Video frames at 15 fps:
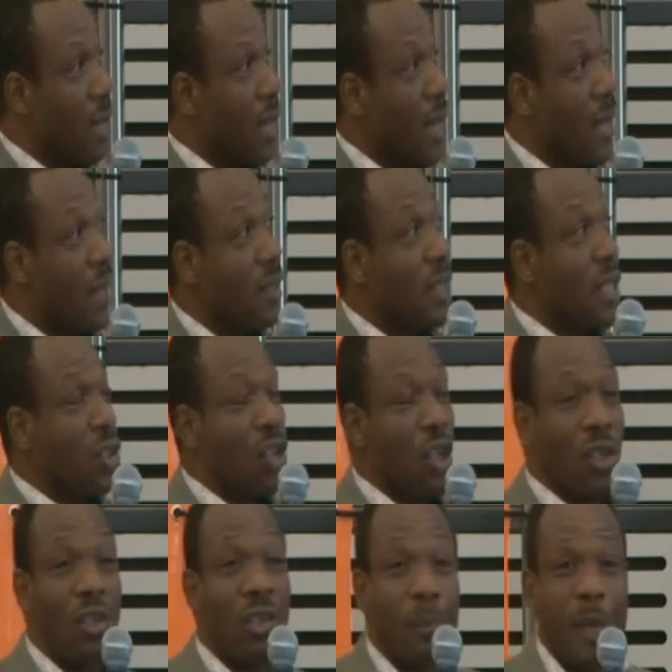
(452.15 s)
And it
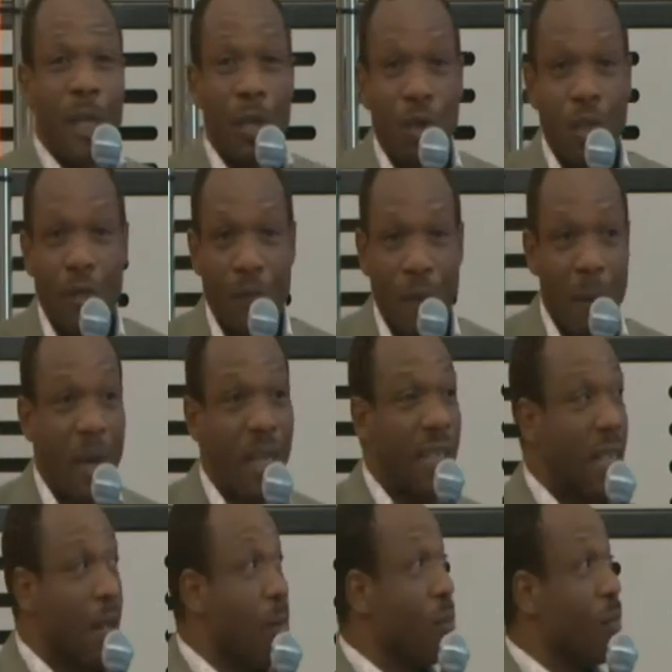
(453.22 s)
shouldn't be used
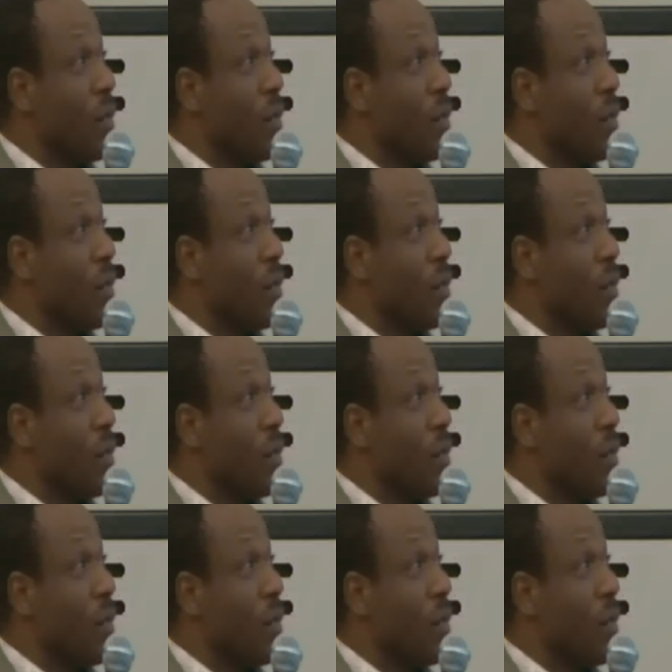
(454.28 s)
verbatim.